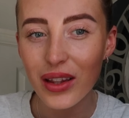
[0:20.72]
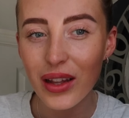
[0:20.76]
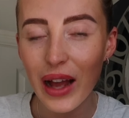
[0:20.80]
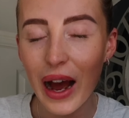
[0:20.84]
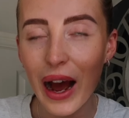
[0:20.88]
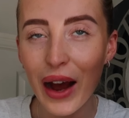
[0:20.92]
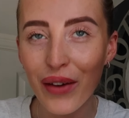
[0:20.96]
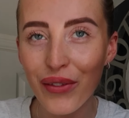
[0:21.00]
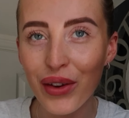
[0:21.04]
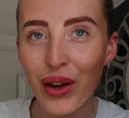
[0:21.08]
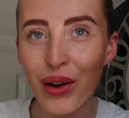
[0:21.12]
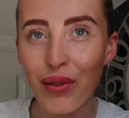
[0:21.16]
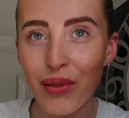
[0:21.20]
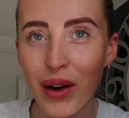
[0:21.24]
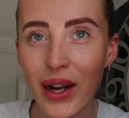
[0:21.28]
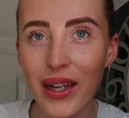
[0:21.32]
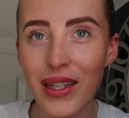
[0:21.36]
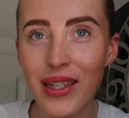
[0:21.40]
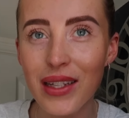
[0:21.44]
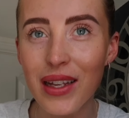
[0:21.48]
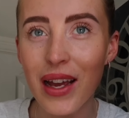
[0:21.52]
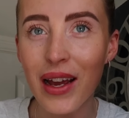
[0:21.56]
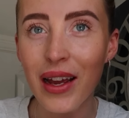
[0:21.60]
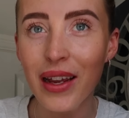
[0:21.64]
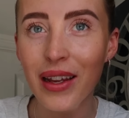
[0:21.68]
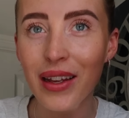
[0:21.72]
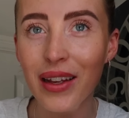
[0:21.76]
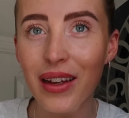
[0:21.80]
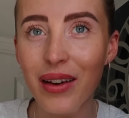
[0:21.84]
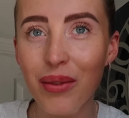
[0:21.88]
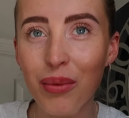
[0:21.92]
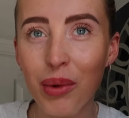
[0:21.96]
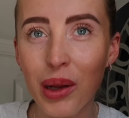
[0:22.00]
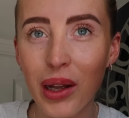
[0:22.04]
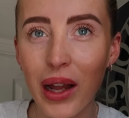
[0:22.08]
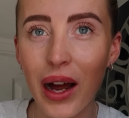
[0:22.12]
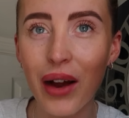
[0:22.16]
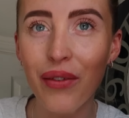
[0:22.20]
having a rest day
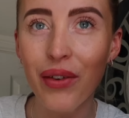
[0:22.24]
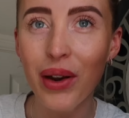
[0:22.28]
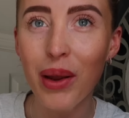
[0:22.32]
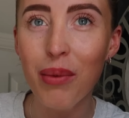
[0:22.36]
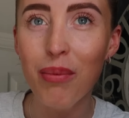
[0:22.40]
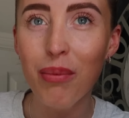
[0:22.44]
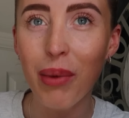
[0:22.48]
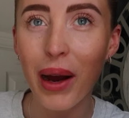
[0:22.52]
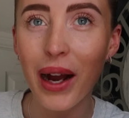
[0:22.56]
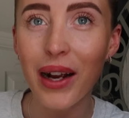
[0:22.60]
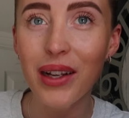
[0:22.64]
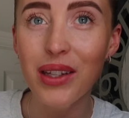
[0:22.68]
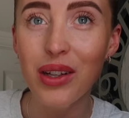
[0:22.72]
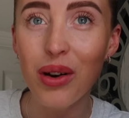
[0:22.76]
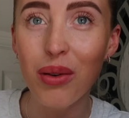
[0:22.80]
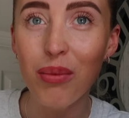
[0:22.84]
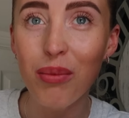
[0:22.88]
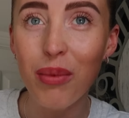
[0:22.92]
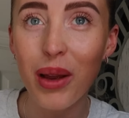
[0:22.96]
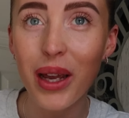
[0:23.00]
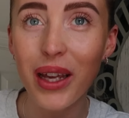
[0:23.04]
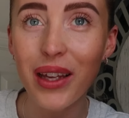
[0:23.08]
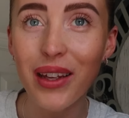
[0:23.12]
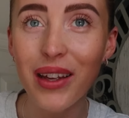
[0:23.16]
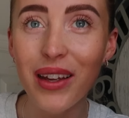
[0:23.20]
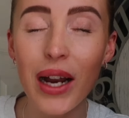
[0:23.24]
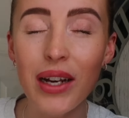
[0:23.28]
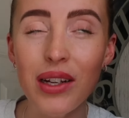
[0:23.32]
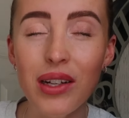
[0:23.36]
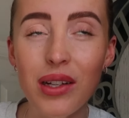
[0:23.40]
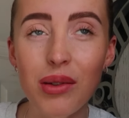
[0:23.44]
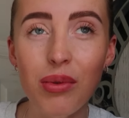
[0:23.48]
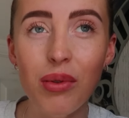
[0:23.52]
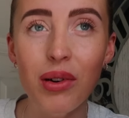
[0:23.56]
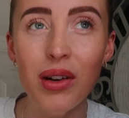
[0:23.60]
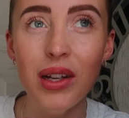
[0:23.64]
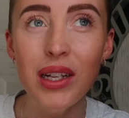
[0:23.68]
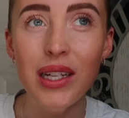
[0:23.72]
will have an impact on me. I
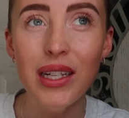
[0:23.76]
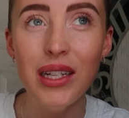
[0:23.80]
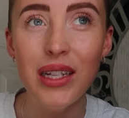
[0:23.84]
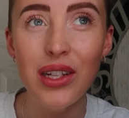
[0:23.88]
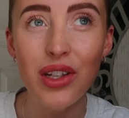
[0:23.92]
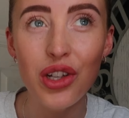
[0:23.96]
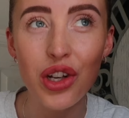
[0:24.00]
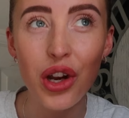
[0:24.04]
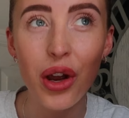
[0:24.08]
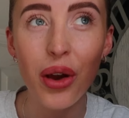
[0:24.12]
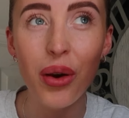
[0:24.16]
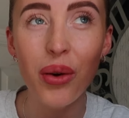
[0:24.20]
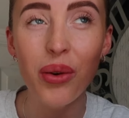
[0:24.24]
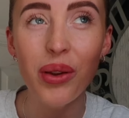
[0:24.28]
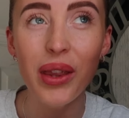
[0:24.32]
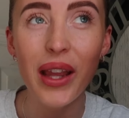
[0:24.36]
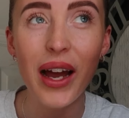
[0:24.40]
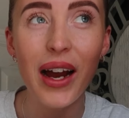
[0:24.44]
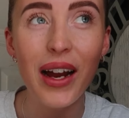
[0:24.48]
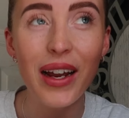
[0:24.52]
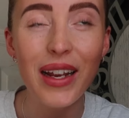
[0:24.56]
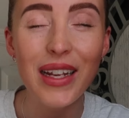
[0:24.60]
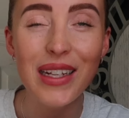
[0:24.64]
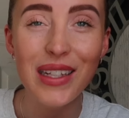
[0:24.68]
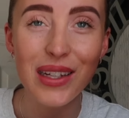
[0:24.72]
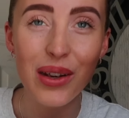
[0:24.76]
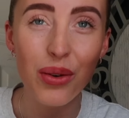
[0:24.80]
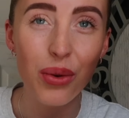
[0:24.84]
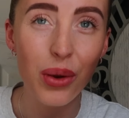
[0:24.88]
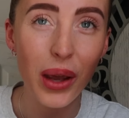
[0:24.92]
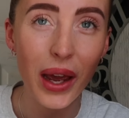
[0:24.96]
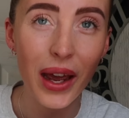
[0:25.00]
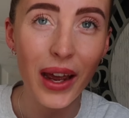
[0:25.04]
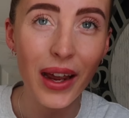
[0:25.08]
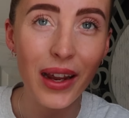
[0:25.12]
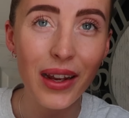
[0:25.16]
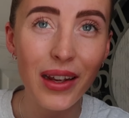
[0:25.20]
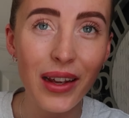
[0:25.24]
just want to show that it's
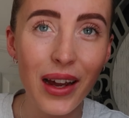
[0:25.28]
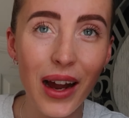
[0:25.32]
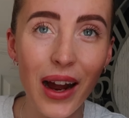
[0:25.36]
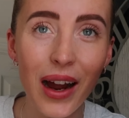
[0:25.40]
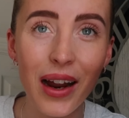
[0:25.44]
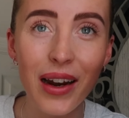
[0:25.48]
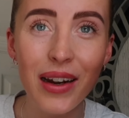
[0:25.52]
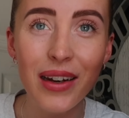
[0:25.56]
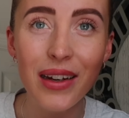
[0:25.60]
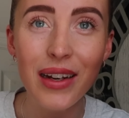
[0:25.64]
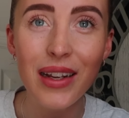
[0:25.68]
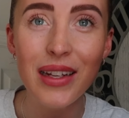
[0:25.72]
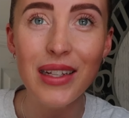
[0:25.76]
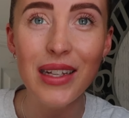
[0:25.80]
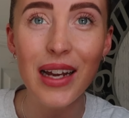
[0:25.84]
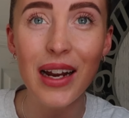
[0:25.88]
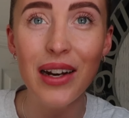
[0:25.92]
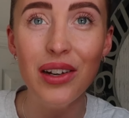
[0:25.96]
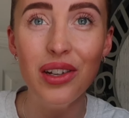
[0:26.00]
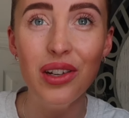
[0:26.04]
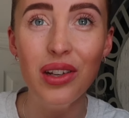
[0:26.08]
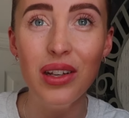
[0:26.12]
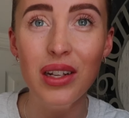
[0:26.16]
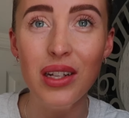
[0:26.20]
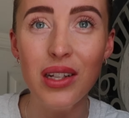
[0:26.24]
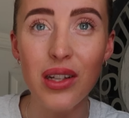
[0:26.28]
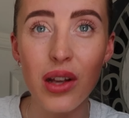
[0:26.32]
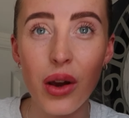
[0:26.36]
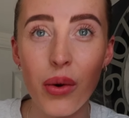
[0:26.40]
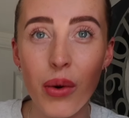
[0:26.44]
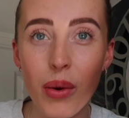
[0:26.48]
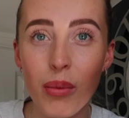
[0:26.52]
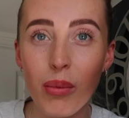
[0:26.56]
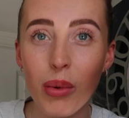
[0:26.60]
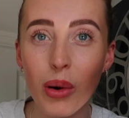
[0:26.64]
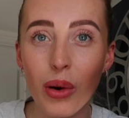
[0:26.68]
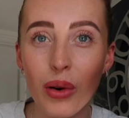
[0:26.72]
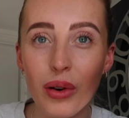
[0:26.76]
okay and it's actually so
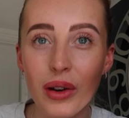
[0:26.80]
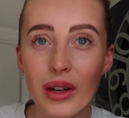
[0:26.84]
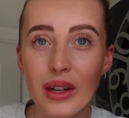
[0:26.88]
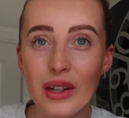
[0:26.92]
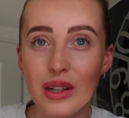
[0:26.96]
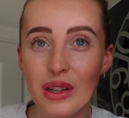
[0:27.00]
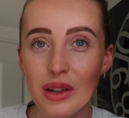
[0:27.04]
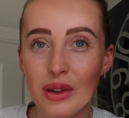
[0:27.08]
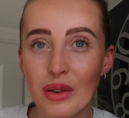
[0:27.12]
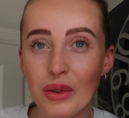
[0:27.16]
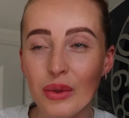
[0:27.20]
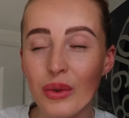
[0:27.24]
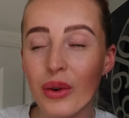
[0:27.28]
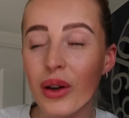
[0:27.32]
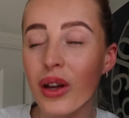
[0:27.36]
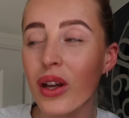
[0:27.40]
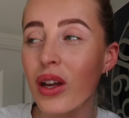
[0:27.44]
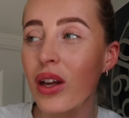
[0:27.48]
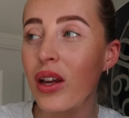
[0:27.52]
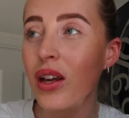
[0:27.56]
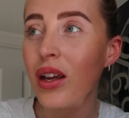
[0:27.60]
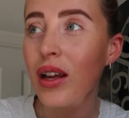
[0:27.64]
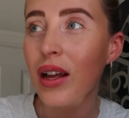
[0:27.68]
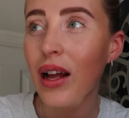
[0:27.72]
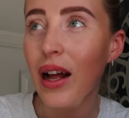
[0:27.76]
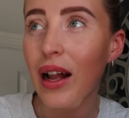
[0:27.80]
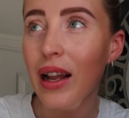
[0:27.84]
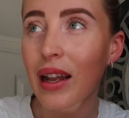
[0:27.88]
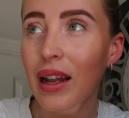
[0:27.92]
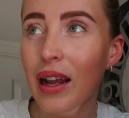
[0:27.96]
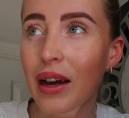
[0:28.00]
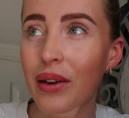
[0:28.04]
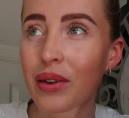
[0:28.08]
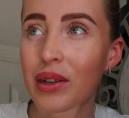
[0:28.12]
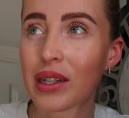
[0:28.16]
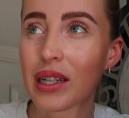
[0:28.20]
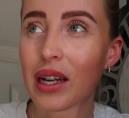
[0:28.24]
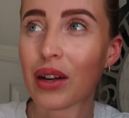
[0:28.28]
important to
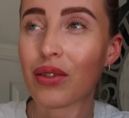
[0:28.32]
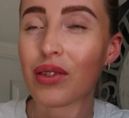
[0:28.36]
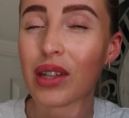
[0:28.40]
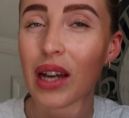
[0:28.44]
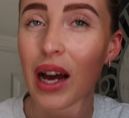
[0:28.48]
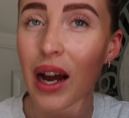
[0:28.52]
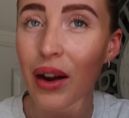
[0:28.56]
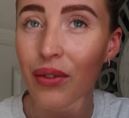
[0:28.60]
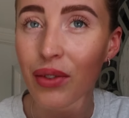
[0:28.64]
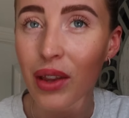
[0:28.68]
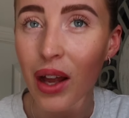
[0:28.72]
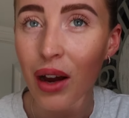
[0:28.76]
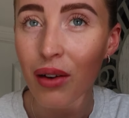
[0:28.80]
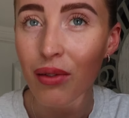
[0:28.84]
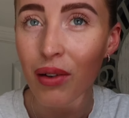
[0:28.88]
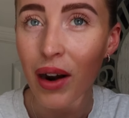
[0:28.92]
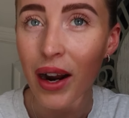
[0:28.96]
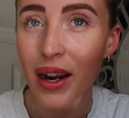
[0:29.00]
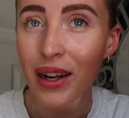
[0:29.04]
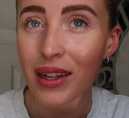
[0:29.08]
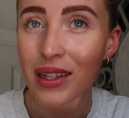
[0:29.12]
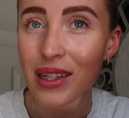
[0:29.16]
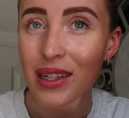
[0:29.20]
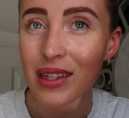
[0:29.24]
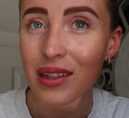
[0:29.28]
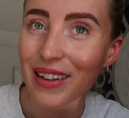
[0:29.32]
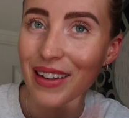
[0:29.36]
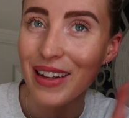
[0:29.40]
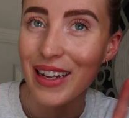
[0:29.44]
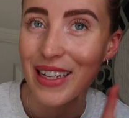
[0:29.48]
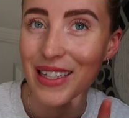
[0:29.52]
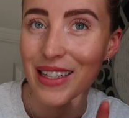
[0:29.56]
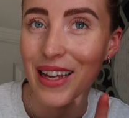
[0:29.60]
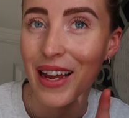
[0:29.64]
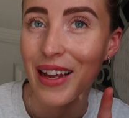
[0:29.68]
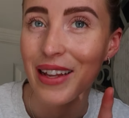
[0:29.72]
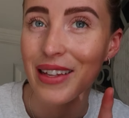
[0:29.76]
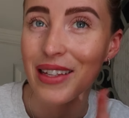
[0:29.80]
allow yourself to have that rest.
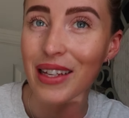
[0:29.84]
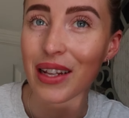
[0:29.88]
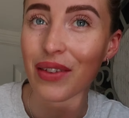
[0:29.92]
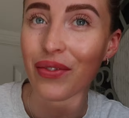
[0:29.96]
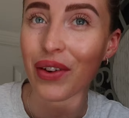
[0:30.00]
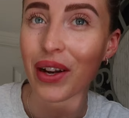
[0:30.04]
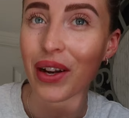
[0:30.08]
Let's get into the